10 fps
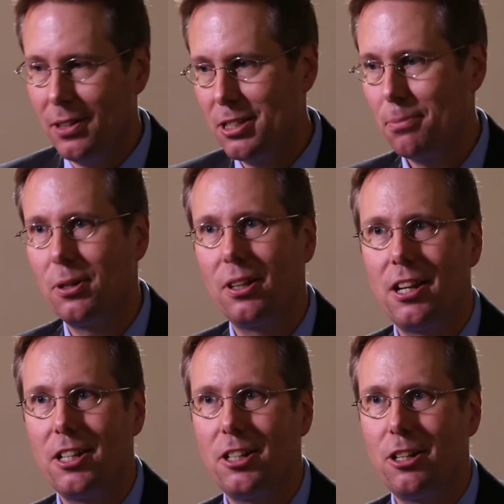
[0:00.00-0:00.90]
support a lot
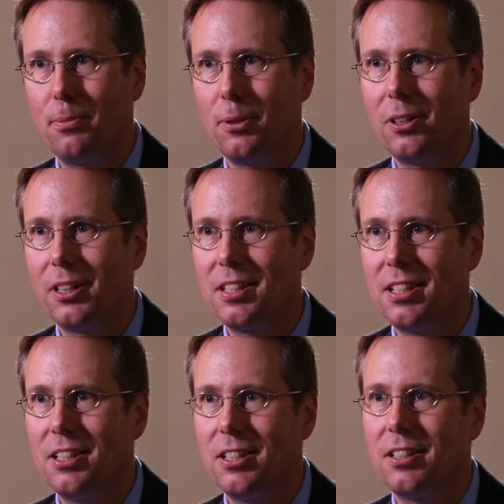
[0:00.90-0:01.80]
of charitable
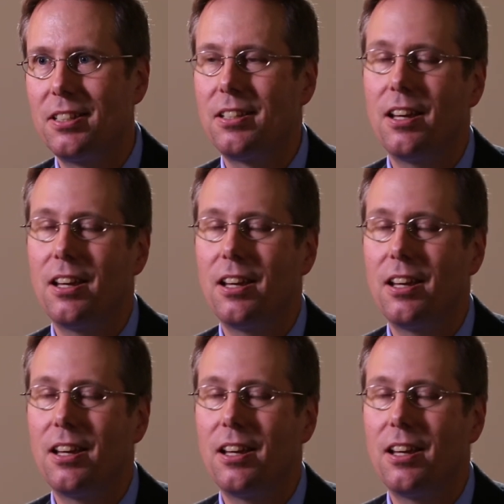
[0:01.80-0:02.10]
organizations